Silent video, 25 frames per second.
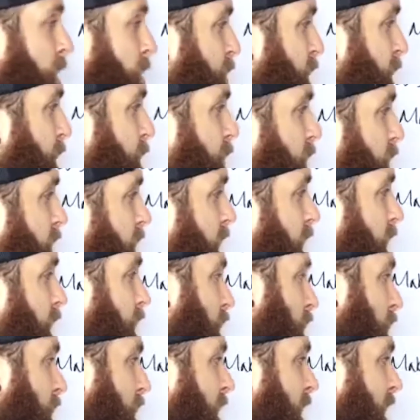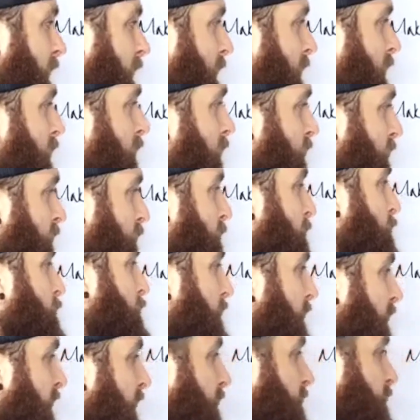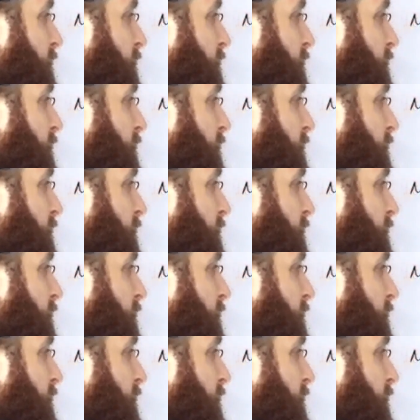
people are like, oh yeah, over in B it's